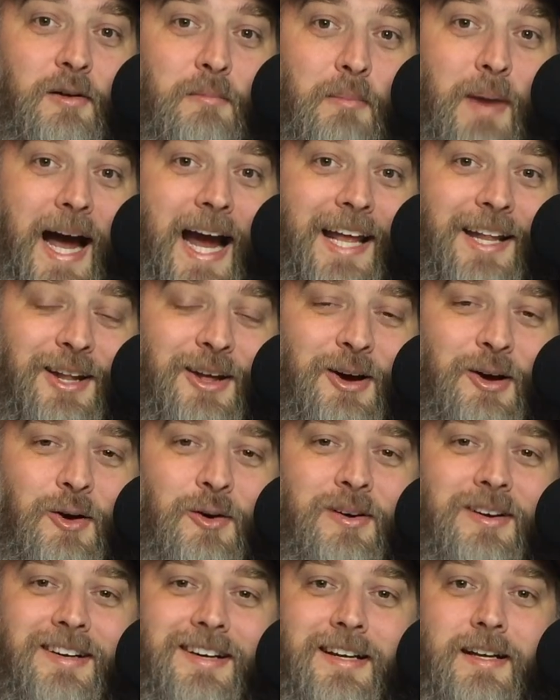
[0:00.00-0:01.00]

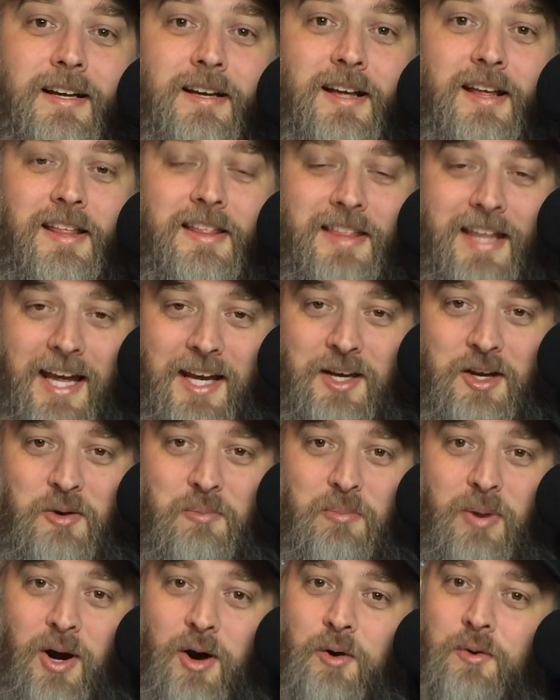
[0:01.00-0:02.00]
Milo, thank you
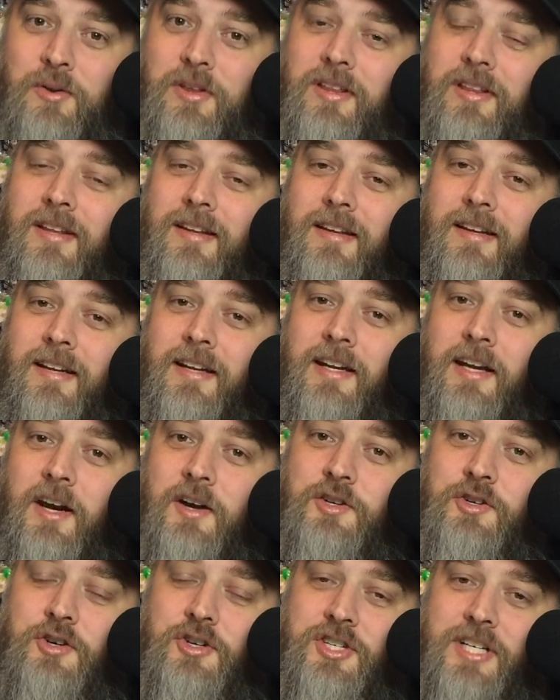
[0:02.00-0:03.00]
both.
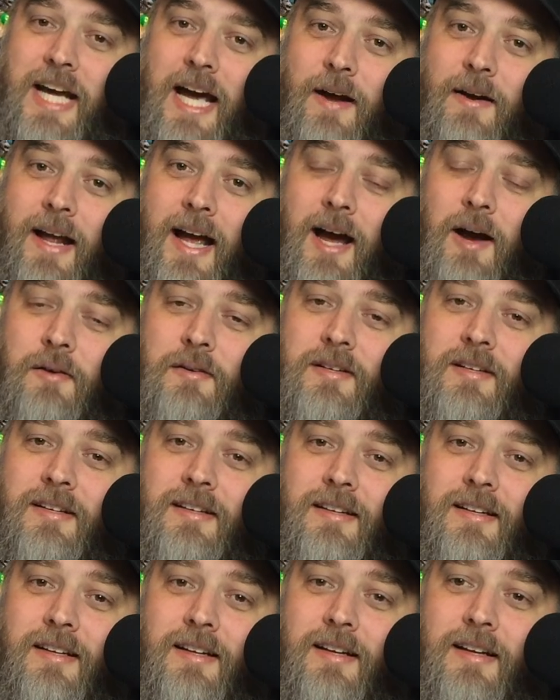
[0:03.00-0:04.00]
Here's your shout out.
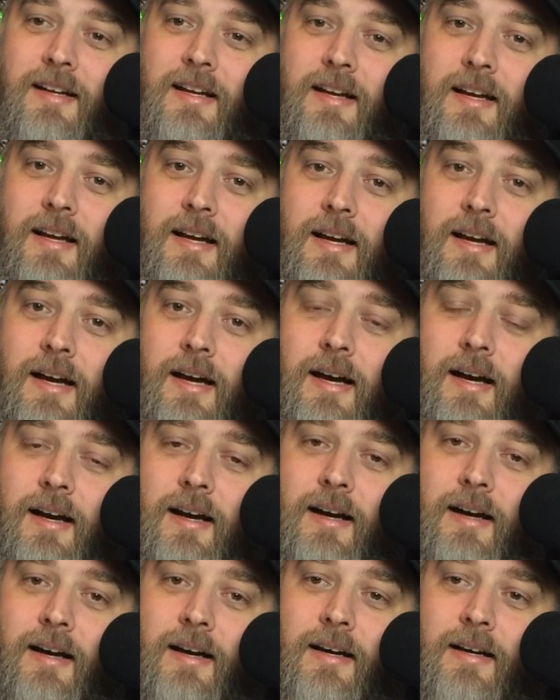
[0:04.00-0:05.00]

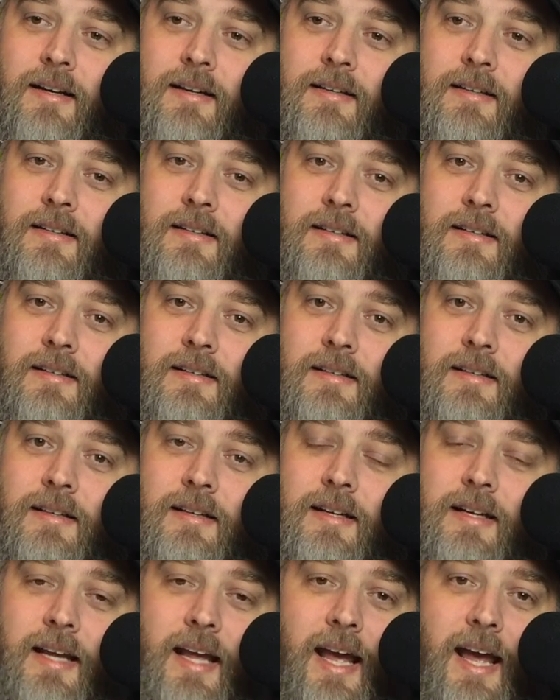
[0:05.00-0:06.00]
Uh,
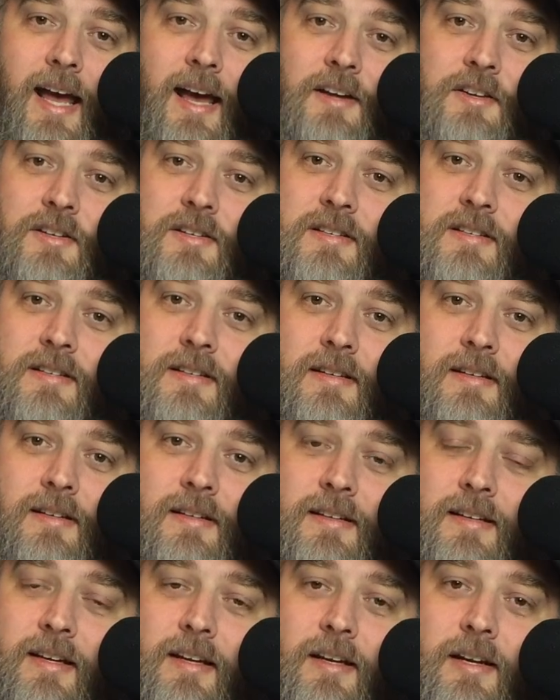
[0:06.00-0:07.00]
yeah, just, you